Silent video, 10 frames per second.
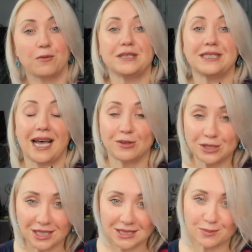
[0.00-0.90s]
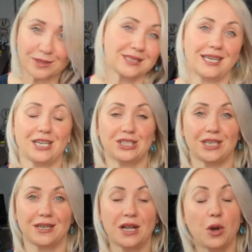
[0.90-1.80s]
without
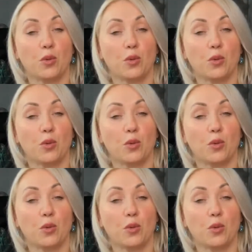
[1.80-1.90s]
transportation,